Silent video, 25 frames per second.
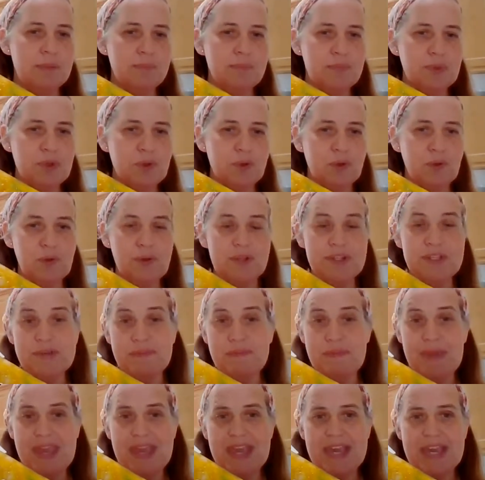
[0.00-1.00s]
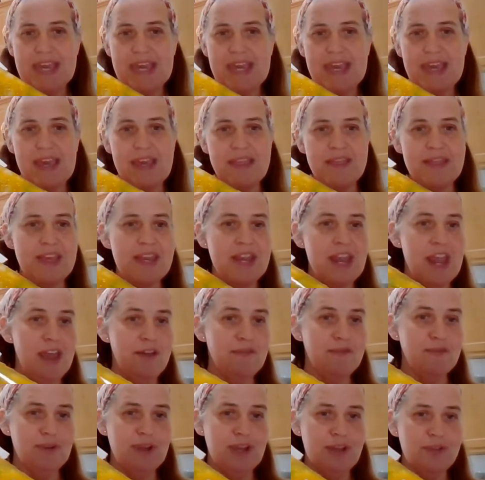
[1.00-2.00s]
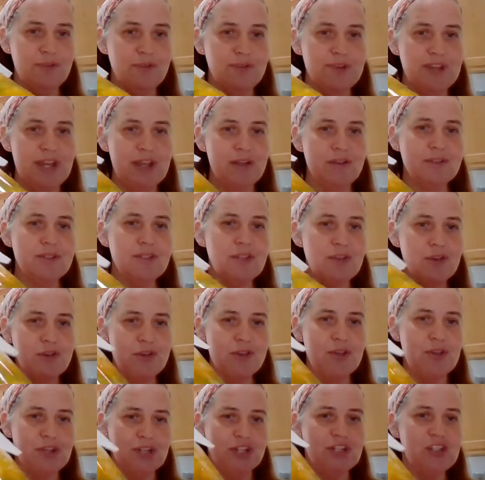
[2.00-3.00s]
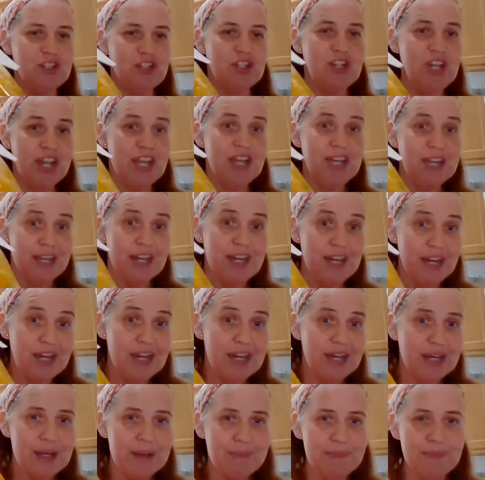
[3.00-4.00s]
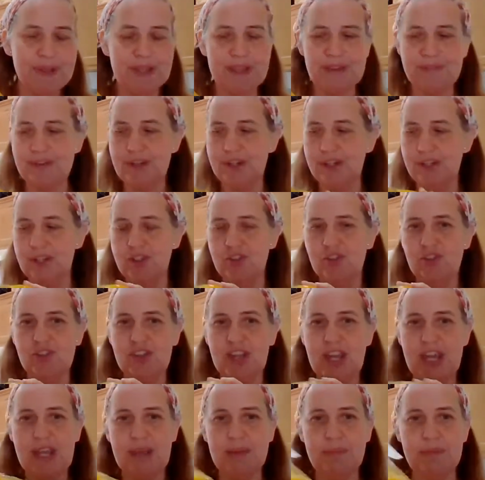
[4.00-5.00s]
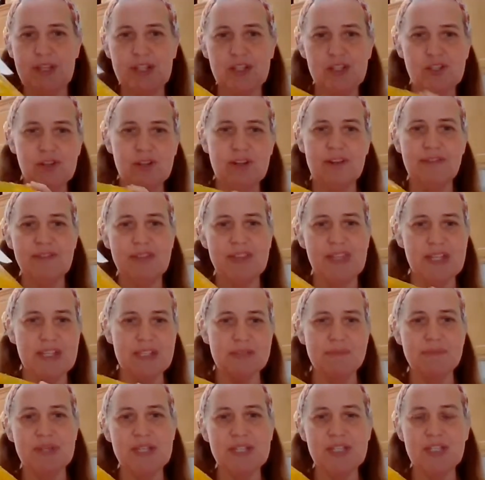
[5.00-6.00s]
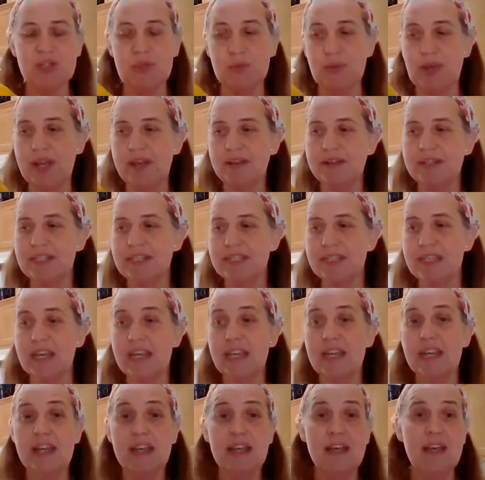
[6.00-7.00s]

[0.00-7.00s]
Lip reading: You're going to make it, and then every other day or so, you're going to shake it up, give it a good shake, make sure everything's mixed around inside.